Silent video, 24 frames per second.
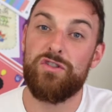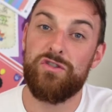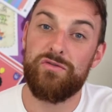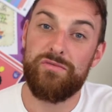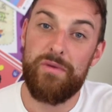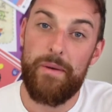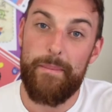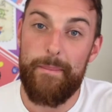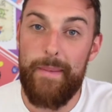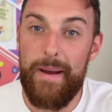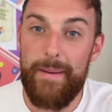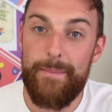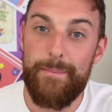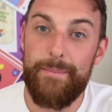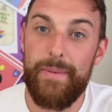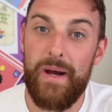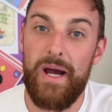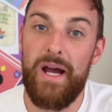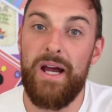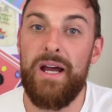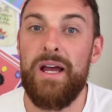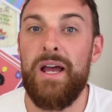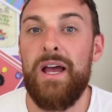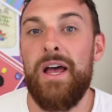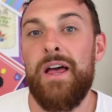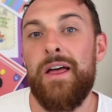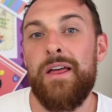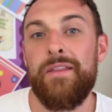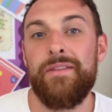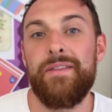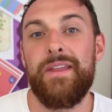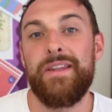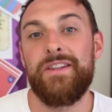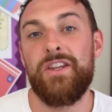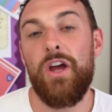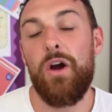to remember,
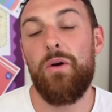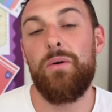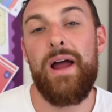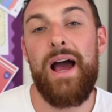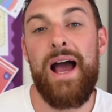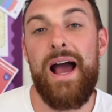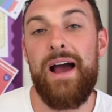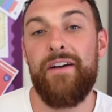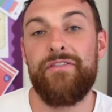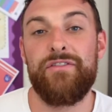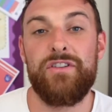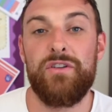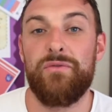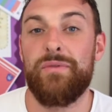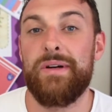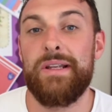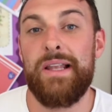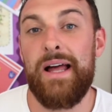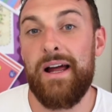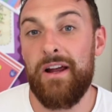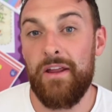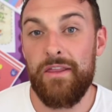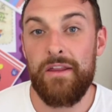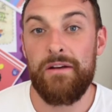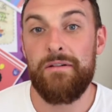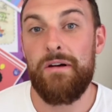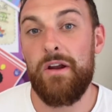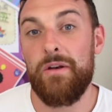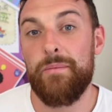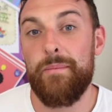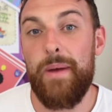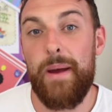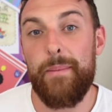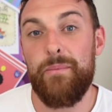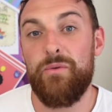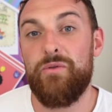they don't have to rely on their
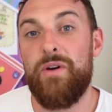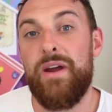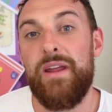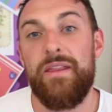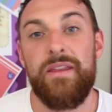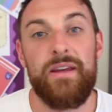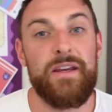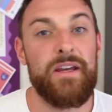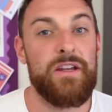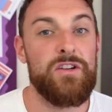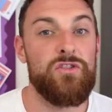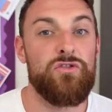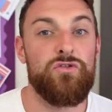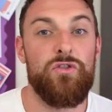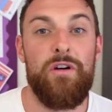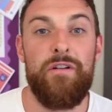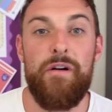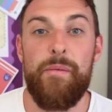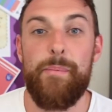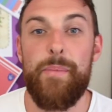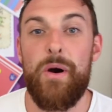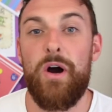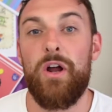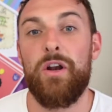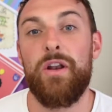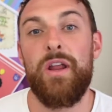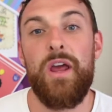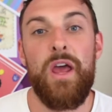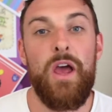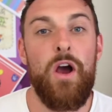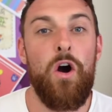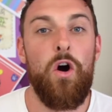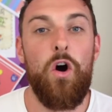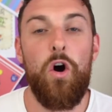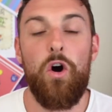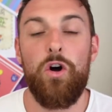own memory, they can draw upon
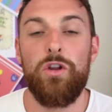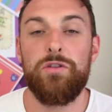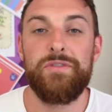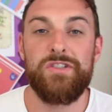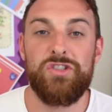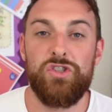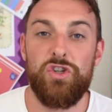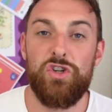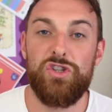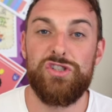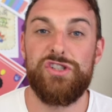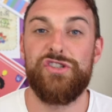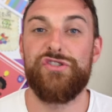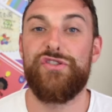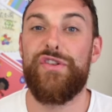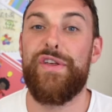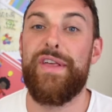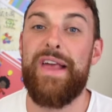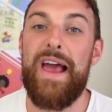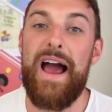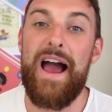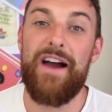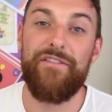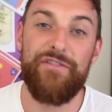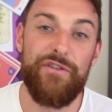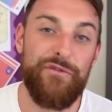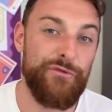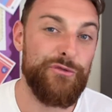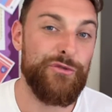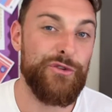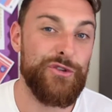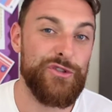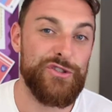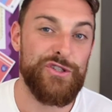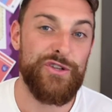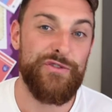all the resources they have in
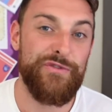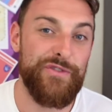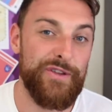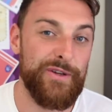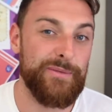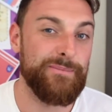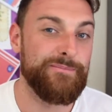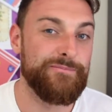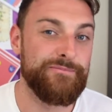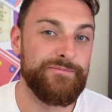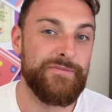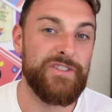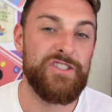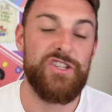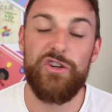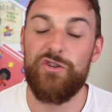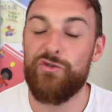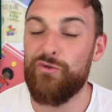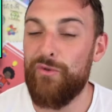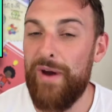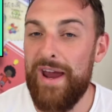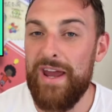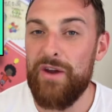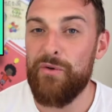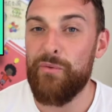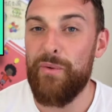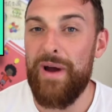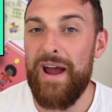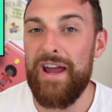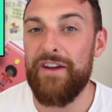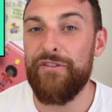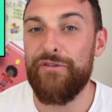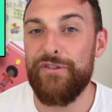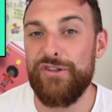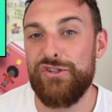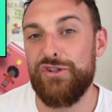front of them. It's a great
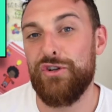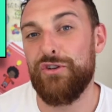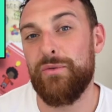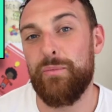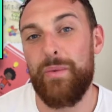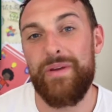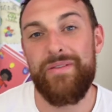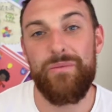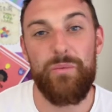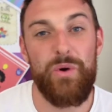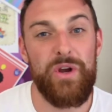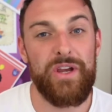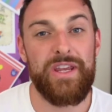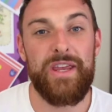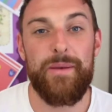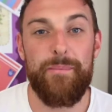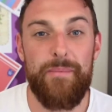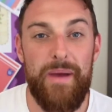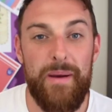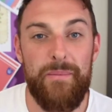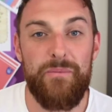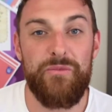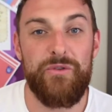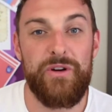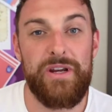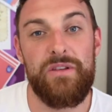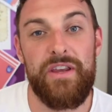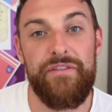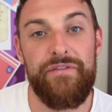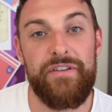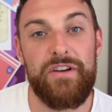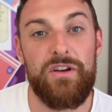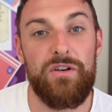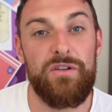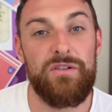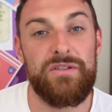way for children with working memory
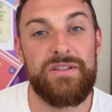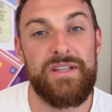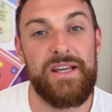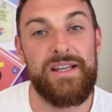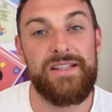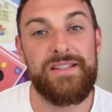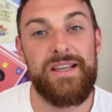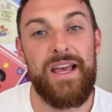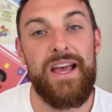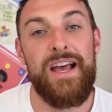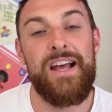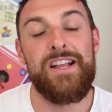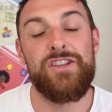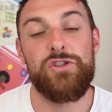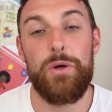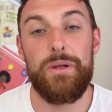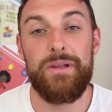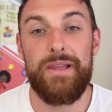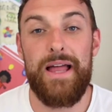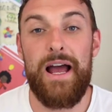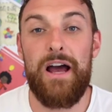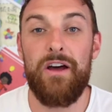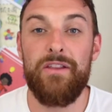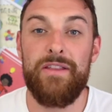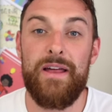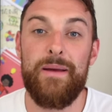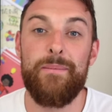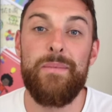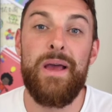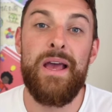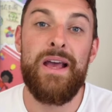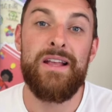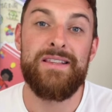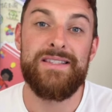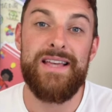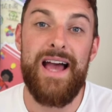difficulties to allow them
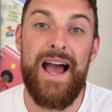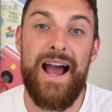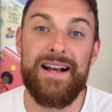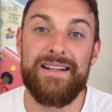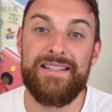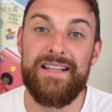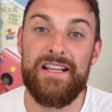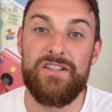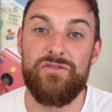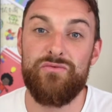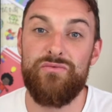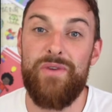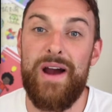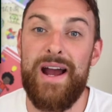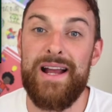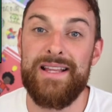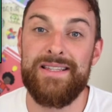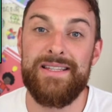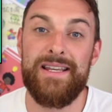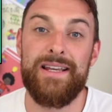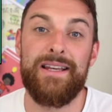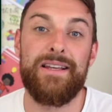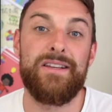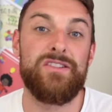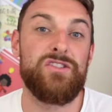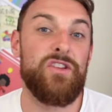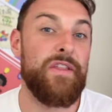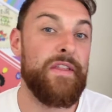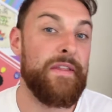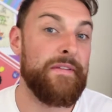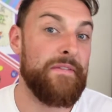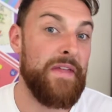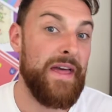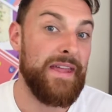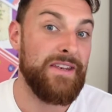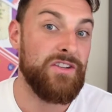to access writing so
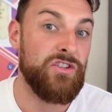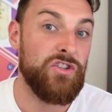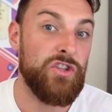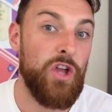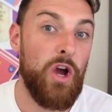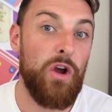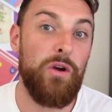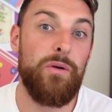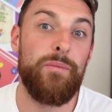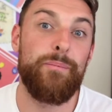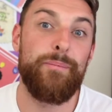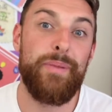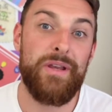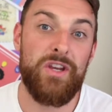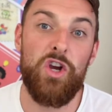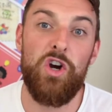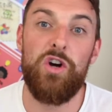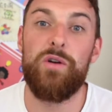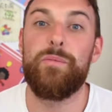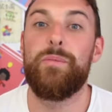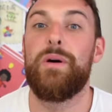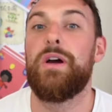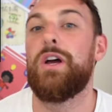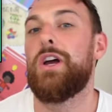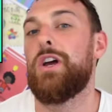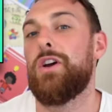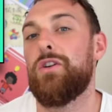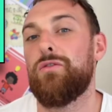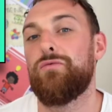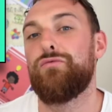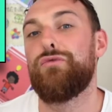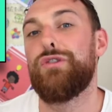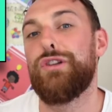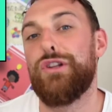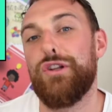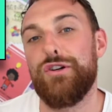that they don't become
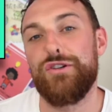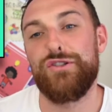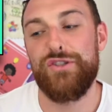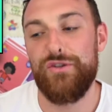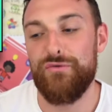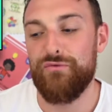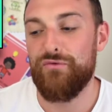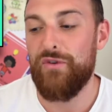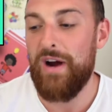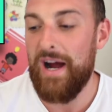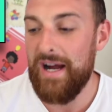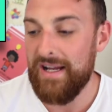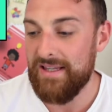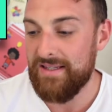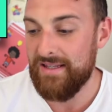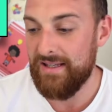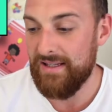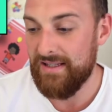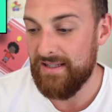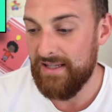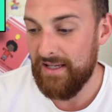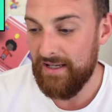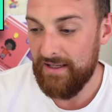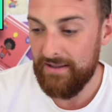reluctant writers.